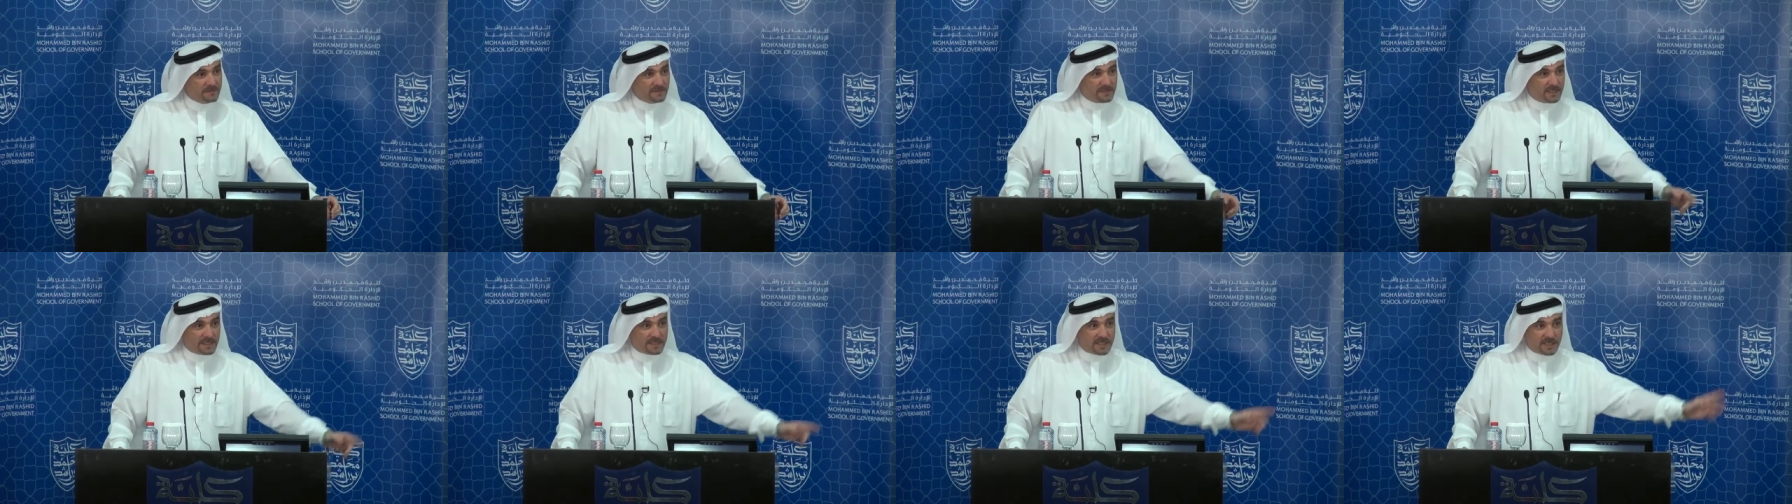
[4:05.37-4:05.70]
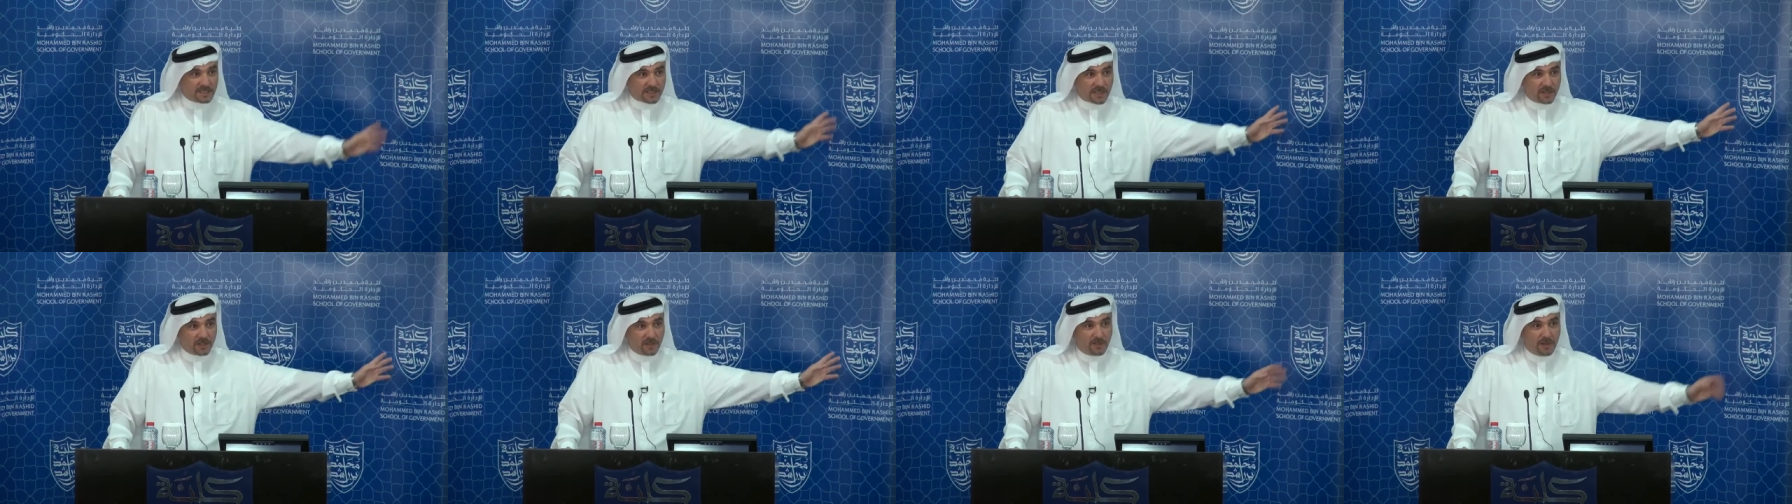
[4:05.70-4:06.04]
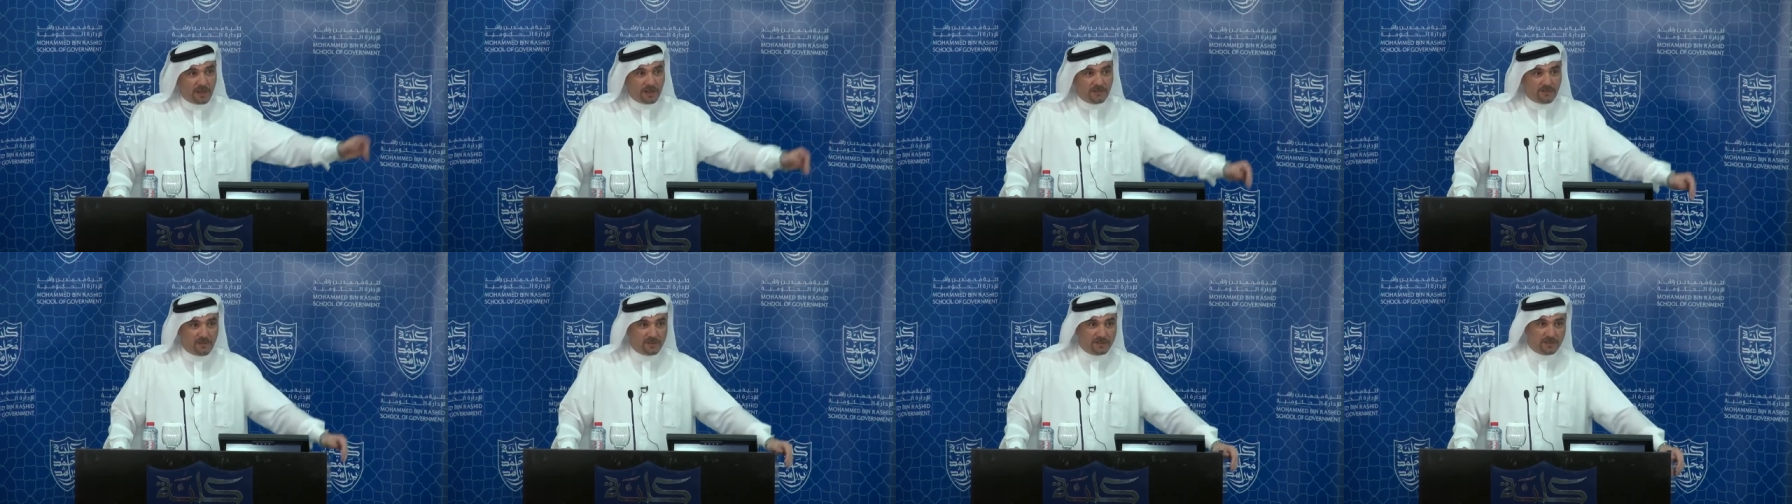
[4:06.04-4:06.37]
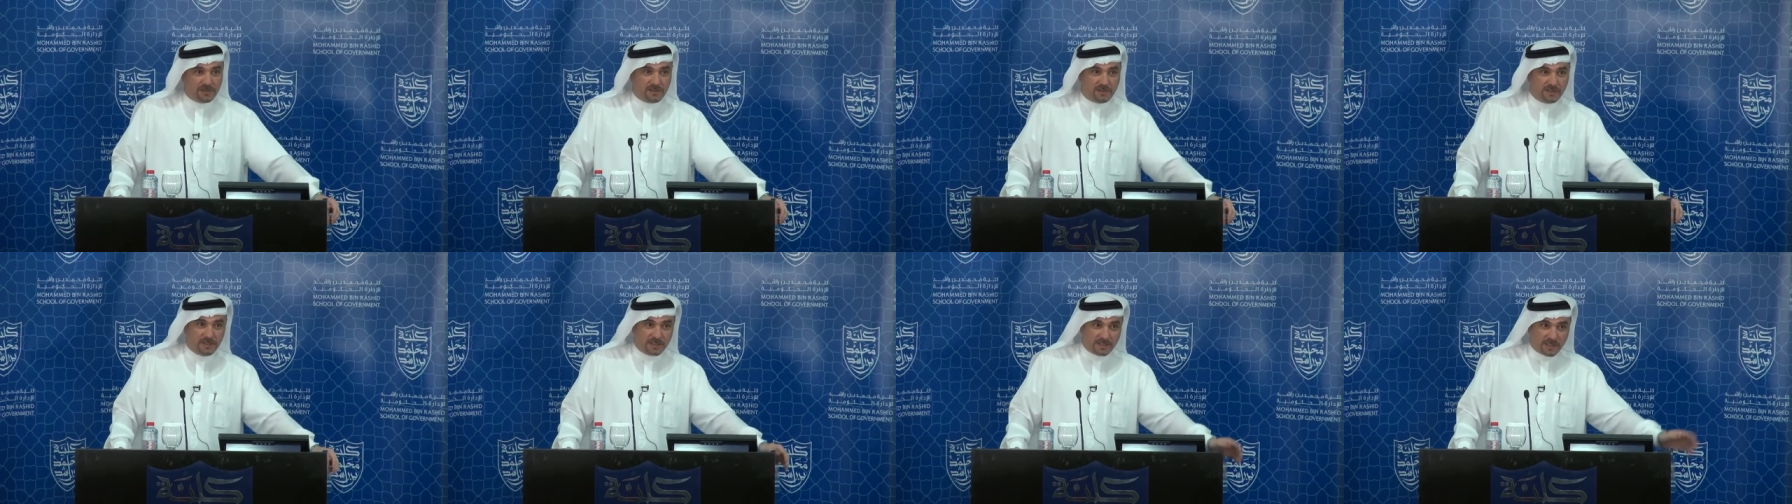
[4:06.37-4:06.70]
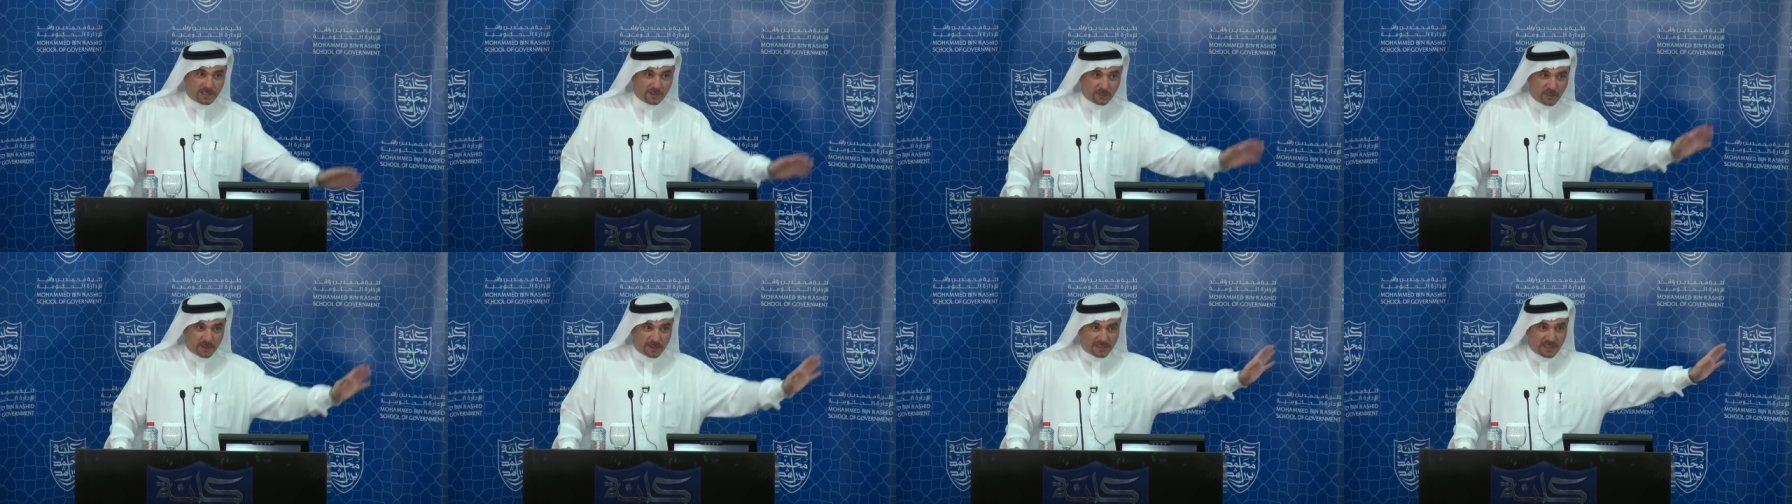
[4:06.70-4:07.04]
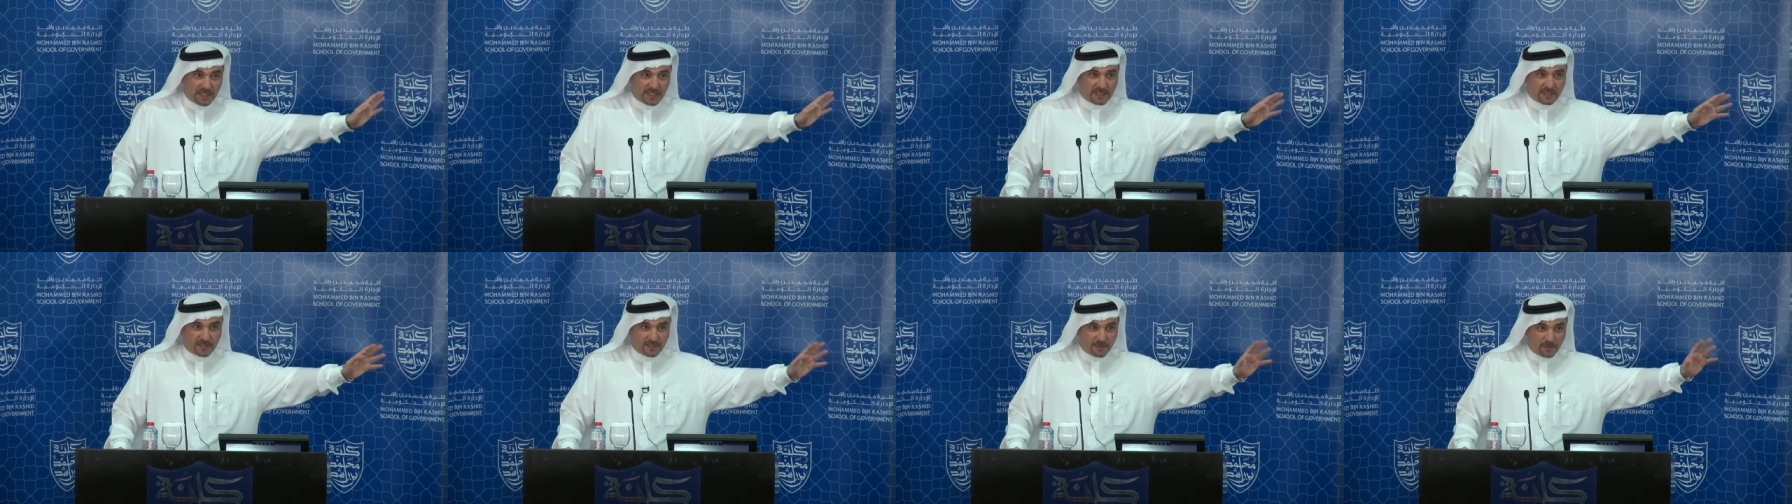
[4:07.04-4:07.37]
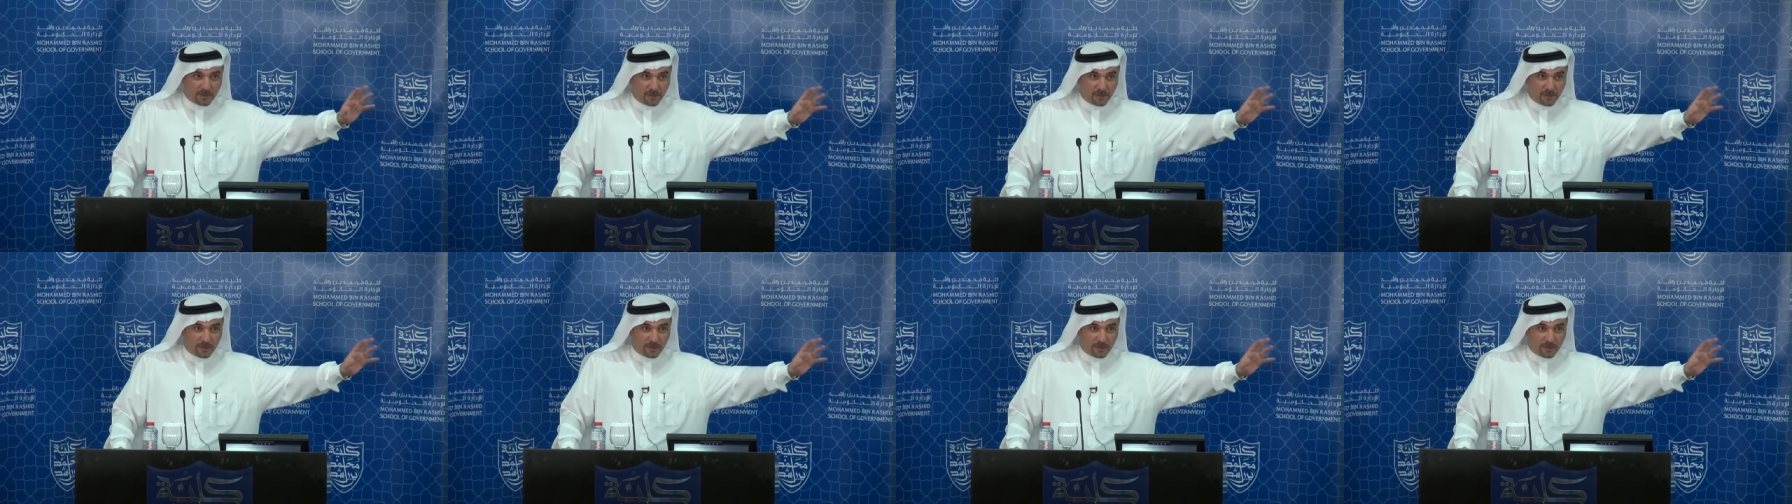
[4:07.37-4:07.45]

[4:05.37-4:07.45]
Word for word: This is the Dubai vision. This is what set